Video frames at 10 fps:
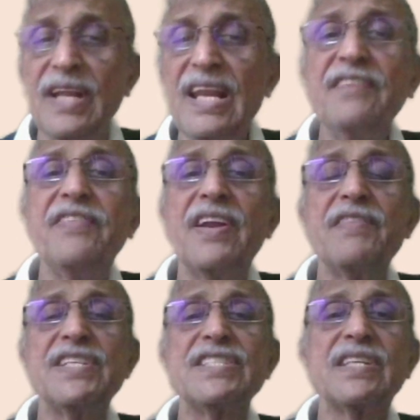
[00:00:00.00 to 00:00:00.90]
the link for
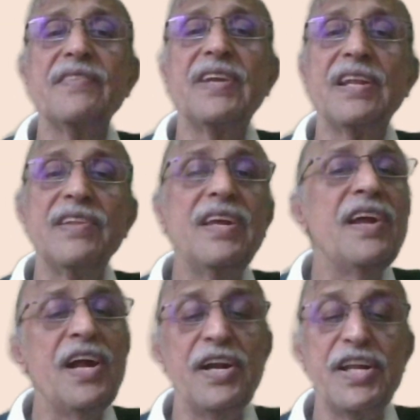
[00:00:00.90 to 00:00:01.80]
which is given in the
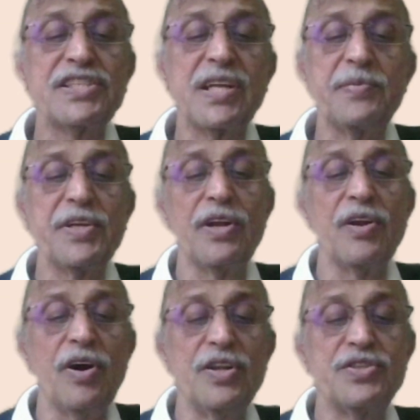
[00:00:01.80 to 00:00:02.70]
description
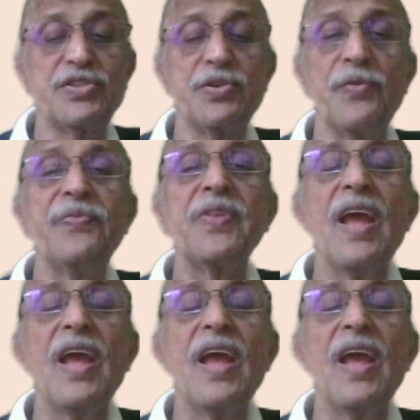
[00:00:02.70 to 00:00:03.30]
also.